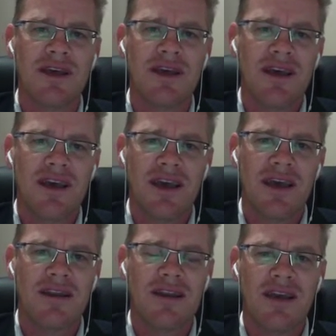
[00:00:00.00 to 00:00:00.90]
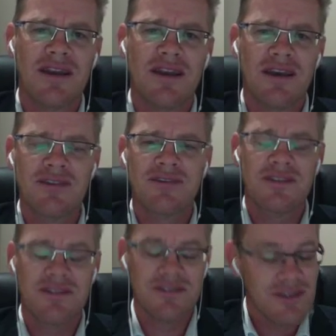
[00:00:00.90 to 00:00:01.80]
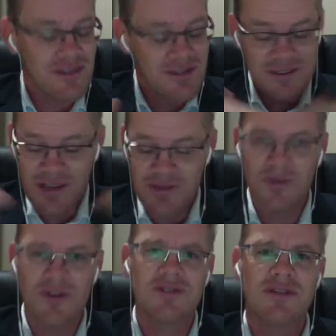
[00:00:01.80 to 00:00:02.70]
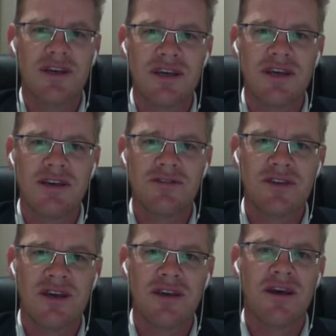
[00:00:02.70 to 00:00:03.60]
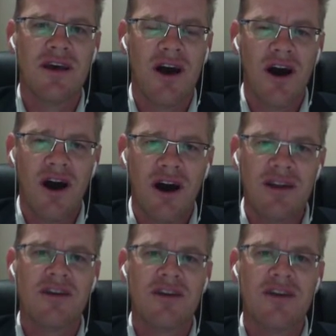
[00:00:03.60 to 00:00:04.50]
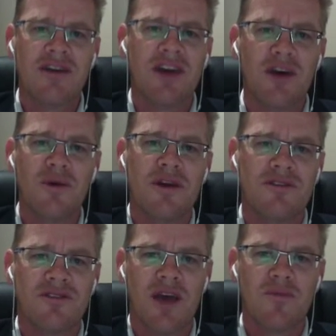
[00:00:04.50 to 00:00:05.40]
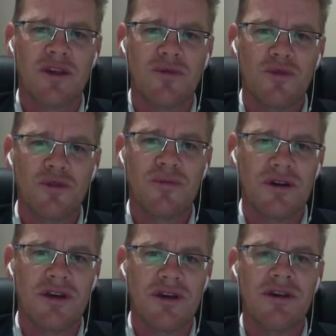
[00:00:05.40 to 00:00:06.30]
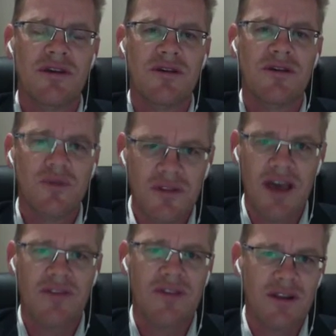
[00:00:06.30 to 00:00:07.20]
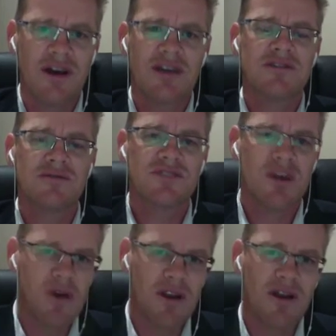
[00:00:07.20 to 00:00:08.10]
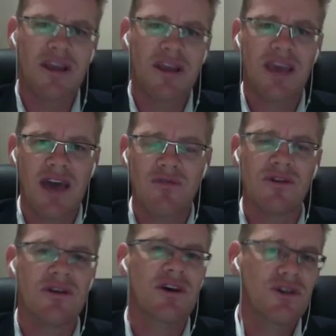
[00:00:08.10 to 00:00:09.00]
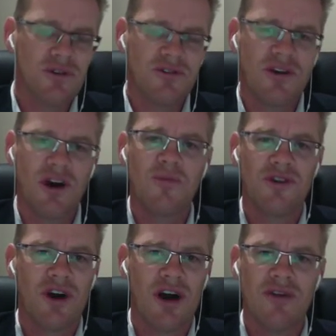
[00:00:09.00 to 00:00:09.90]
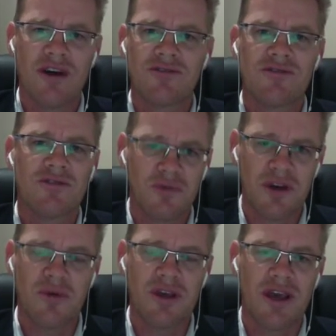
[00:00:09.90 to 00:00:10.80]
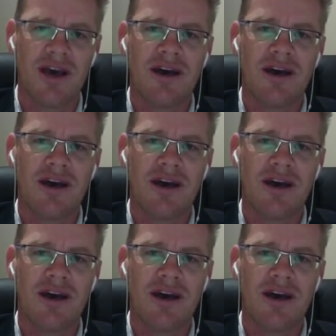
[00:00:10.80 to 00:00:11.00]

And he said this is his words. He said, I don't know where this company would be without the likes of someone like Gavin, who has helped drive us to where we are.